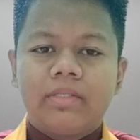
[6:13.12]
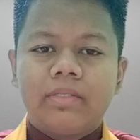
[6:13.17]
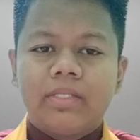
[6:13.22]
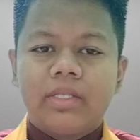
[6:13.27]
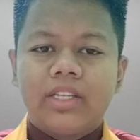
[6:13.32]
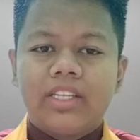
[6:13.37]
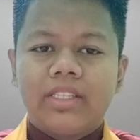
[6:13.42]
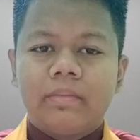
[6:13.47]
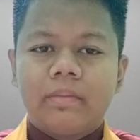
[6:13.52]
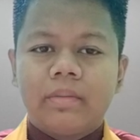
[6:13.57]

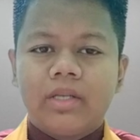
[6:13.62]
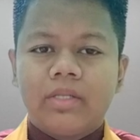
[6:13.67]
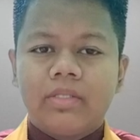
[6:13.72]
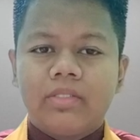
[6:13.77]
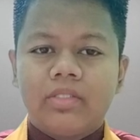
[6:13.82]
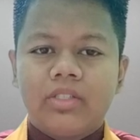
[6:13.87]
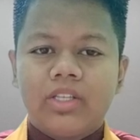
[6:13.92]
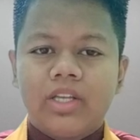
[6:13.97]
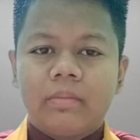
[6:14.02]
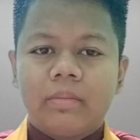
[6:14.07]
These
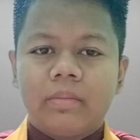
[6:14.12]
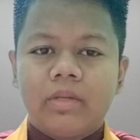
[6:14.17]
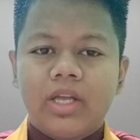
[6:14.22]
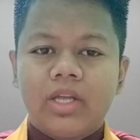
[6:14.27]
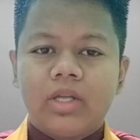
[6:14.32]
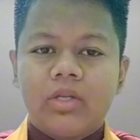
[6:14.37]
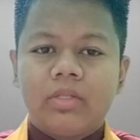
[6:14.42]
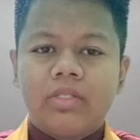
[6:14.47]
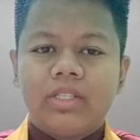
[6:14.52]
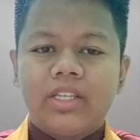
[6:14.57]
methods can be
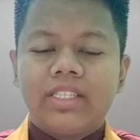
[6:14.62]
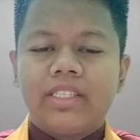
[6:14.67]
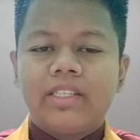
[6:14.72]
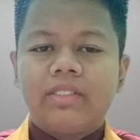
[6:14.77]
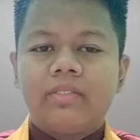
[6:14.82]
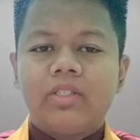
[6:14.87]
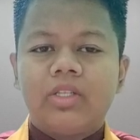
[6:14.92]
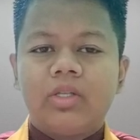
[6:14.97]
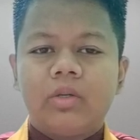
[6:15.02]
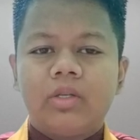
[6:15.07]
used
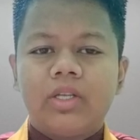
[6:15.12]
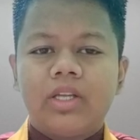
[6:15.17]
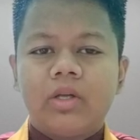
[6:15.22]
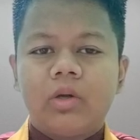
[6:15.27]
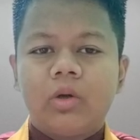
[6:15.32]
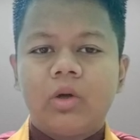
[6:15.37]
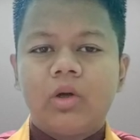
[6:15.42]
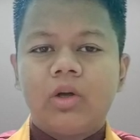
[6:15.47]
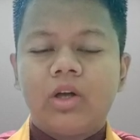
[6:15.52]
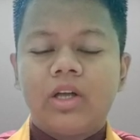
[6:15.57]
individually
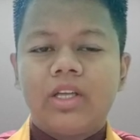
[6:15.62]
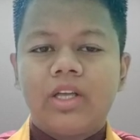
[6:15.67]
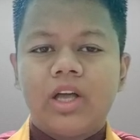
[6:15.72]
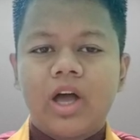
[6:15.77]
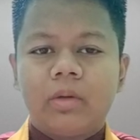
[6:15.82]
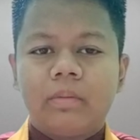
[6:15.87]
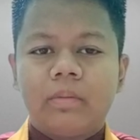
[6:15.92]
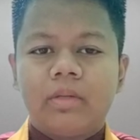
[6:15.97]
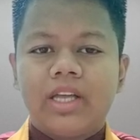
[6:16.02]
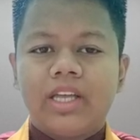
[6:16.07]
or in
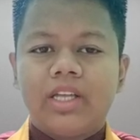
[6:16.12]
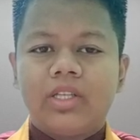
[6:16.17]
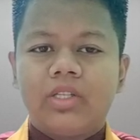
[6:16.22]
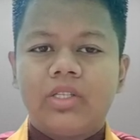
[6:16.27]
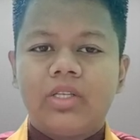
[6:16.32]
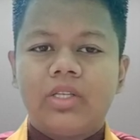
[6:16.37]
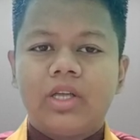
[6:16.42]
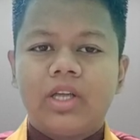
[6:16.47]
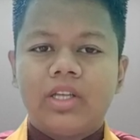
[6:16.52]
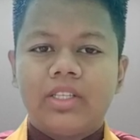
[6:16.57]

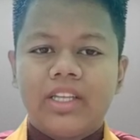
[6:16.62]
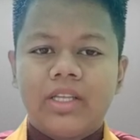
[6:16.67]
combination,